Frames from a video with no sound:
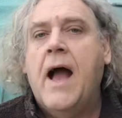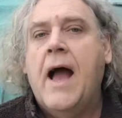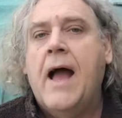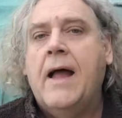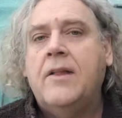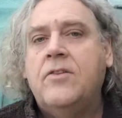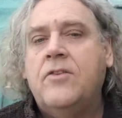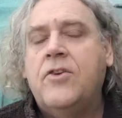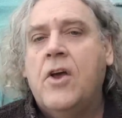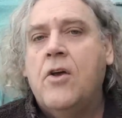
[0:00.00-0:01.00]

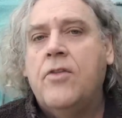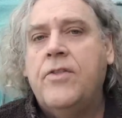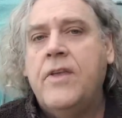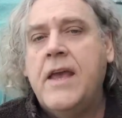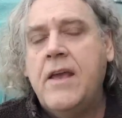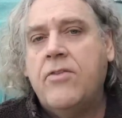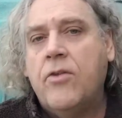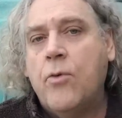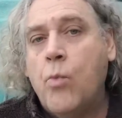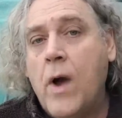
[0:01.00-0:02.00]
And either
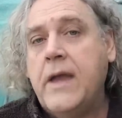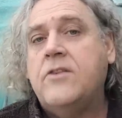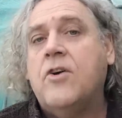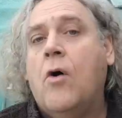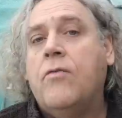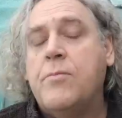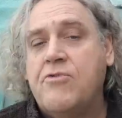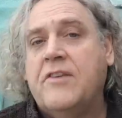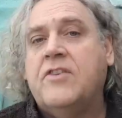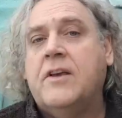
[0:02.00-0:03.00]
the weight of the
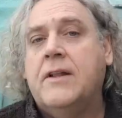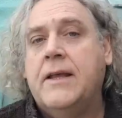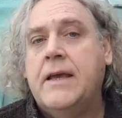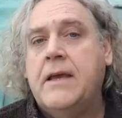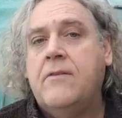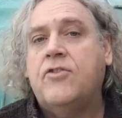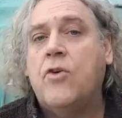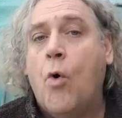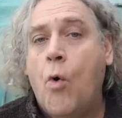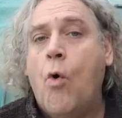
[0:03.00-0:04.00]
brassica leaves
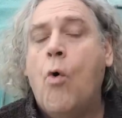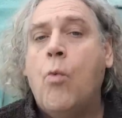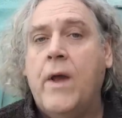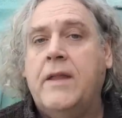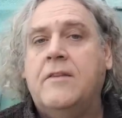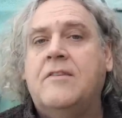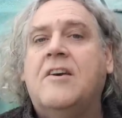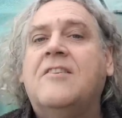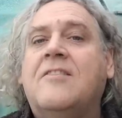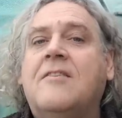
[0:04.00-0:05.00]
or wind
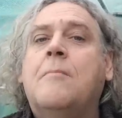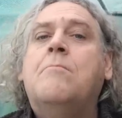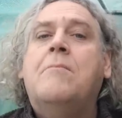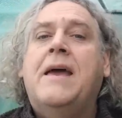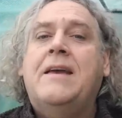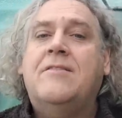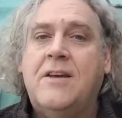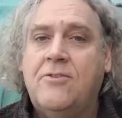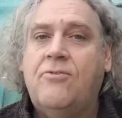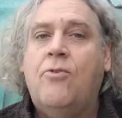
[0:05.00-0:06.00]
has made
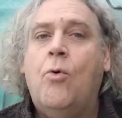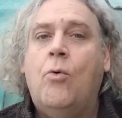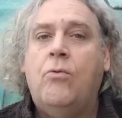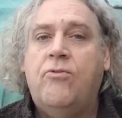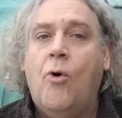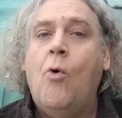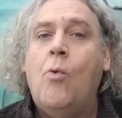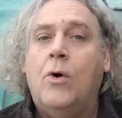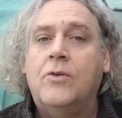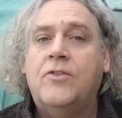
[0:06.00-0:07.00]
it fall
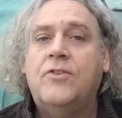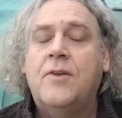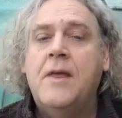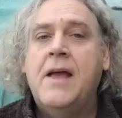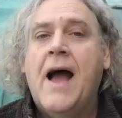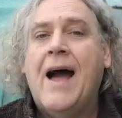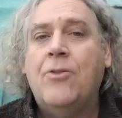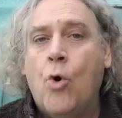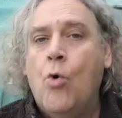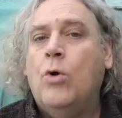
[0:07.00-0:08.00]
forwards.
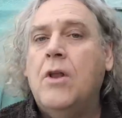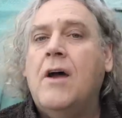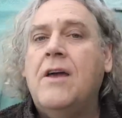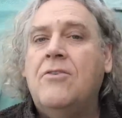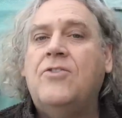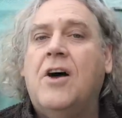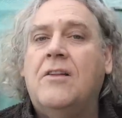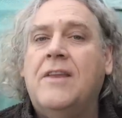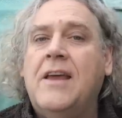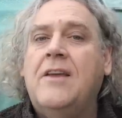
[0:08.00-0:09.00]
And all I have
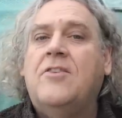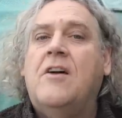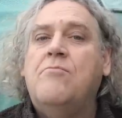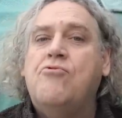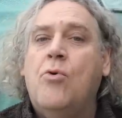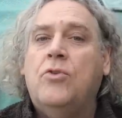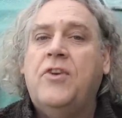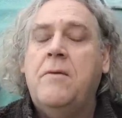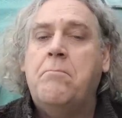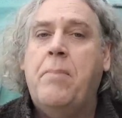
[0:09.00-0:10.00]
done is I
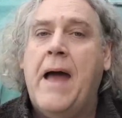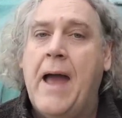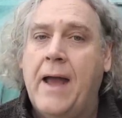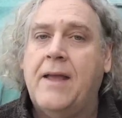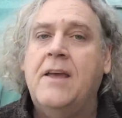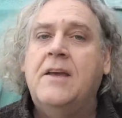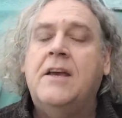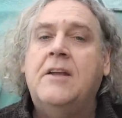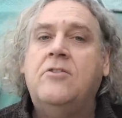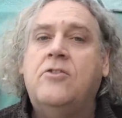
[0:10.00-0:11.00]
brought it back
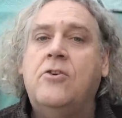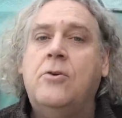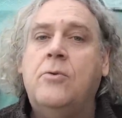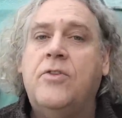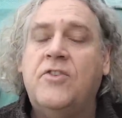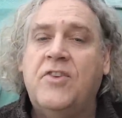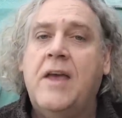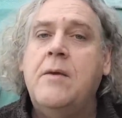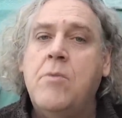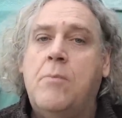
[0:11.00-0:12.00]
into the
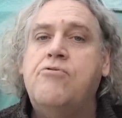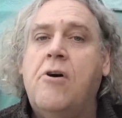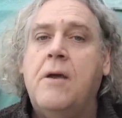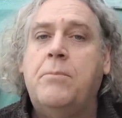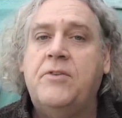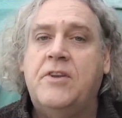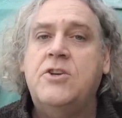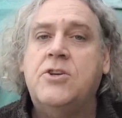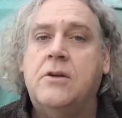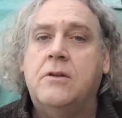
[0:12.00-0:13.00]
same upright
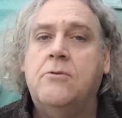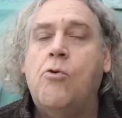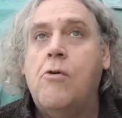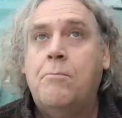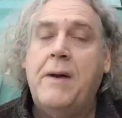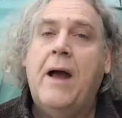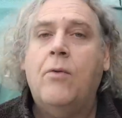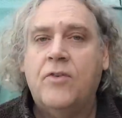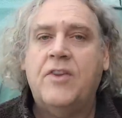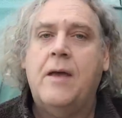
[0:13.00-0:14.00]
position, or
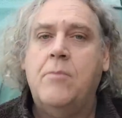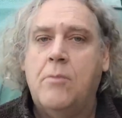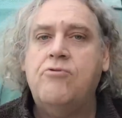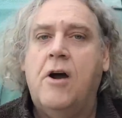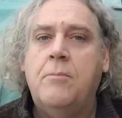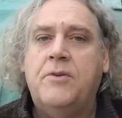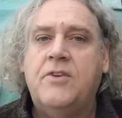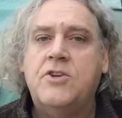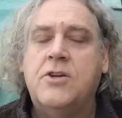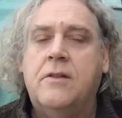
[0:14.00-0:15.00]
about the same upright
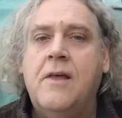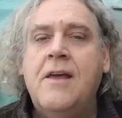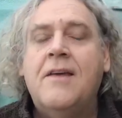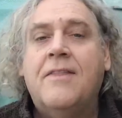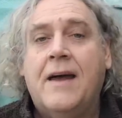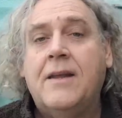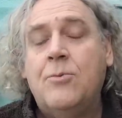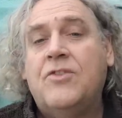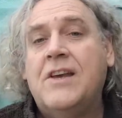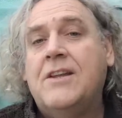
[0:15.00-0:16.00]
position, that it
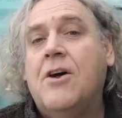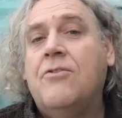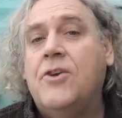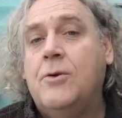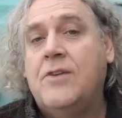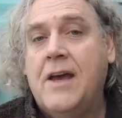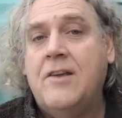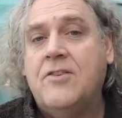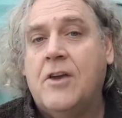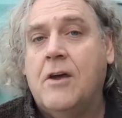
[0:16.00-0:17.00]
was in a few
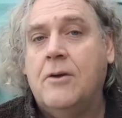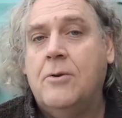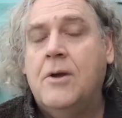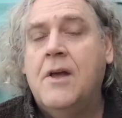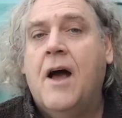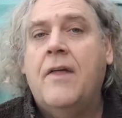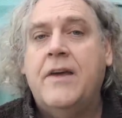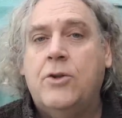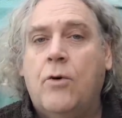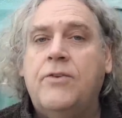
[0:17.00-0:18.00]
days ago. And
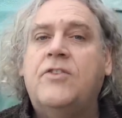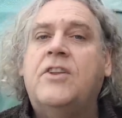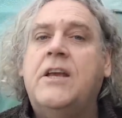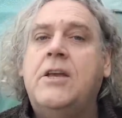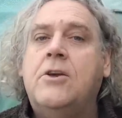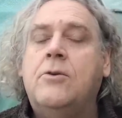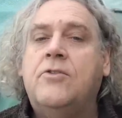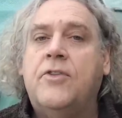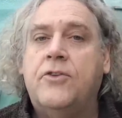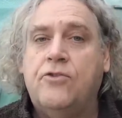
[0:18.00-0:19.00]
then obviously
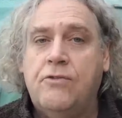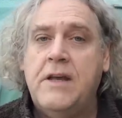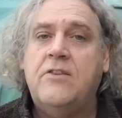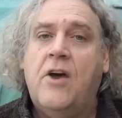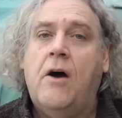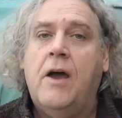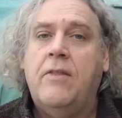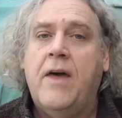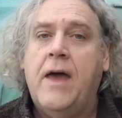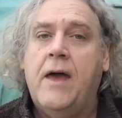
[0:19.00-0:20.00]
use the tree tie
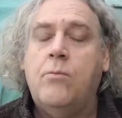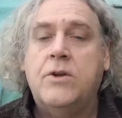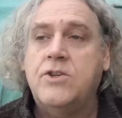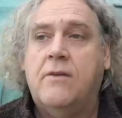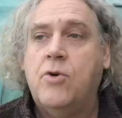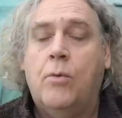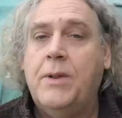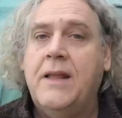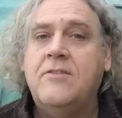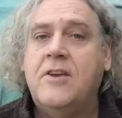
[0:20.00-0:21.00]
there, which I've got
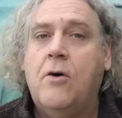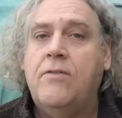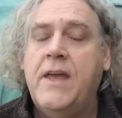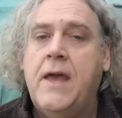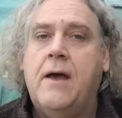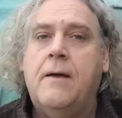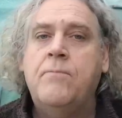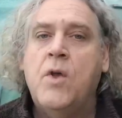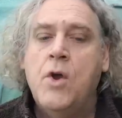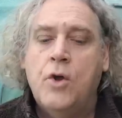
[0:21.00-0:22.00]
plenty of here,
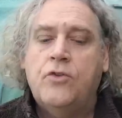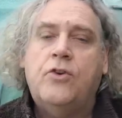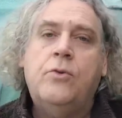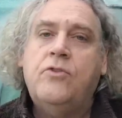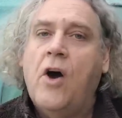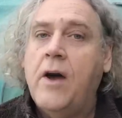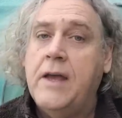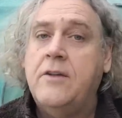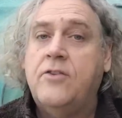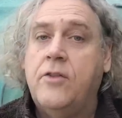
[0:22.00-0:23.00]
to tie
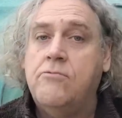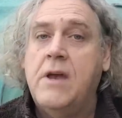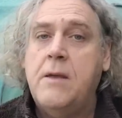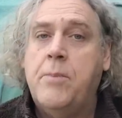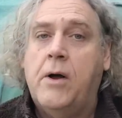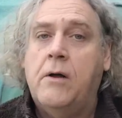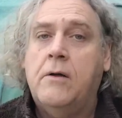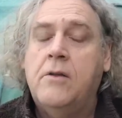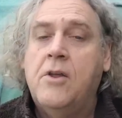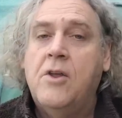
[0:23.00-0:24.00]
it to the rebar.